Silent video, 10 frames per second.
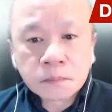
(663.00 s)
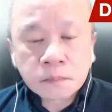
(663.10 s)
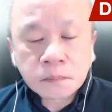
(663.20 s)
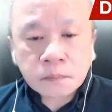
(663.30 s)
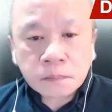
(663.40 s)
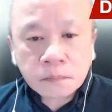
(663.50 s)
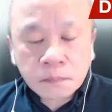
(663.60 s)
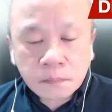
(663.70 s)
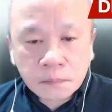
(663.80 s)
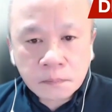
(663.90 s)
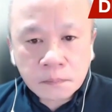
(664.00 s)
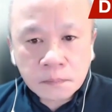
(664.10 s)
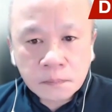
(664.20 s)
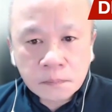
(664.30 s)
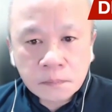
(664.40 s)

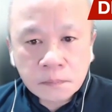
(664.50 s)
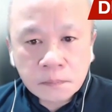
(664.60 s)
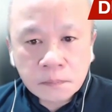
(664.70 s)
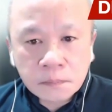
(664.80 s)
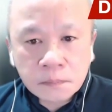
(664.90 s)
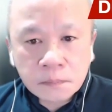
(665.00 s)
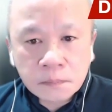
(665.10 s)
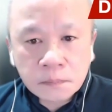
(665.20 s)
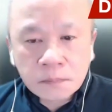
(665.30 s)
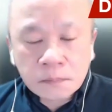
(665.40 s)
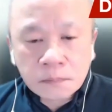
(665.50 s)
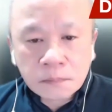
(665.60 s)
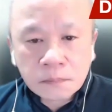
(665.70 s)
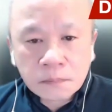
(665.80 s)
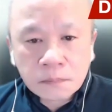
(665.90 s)

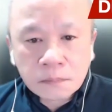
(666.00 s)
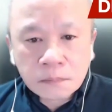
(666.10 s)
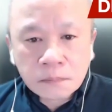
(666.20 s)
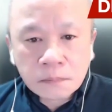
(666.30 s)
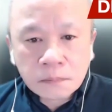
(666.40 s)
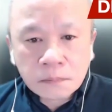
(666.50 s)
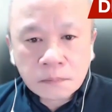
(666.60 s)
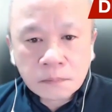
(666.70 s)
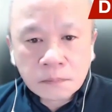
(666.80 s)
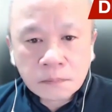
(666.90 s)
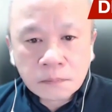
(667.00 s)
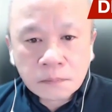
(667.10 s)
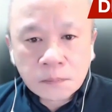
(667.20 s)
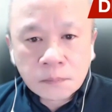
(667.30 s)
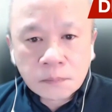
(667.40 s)

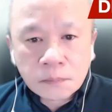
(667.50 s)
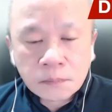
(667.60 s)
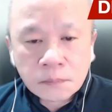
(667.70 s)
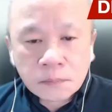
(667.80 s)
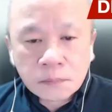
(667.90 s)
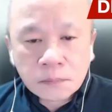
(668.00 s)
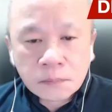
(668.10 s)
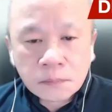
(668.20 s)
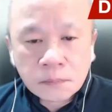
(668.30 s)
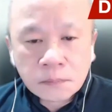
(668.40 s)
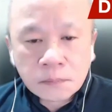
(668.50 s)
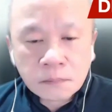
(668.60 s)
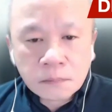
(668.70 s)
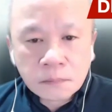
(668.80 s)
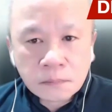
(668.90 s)

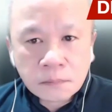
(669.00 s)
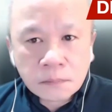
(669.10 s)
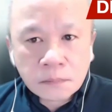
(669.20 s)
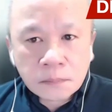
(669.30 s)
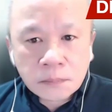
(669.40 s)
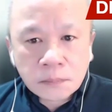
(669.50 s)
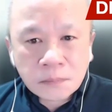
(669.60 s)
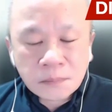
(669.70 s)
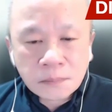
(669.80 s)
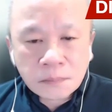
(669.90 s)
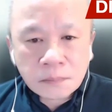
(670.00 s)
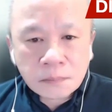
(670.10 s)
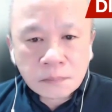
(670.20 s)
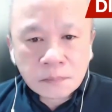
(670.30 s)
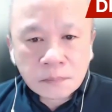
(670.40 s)

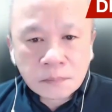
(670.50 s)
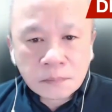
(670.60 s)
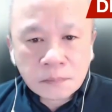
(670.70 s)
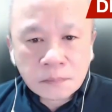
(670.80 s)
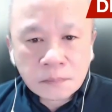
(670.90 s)
(silent)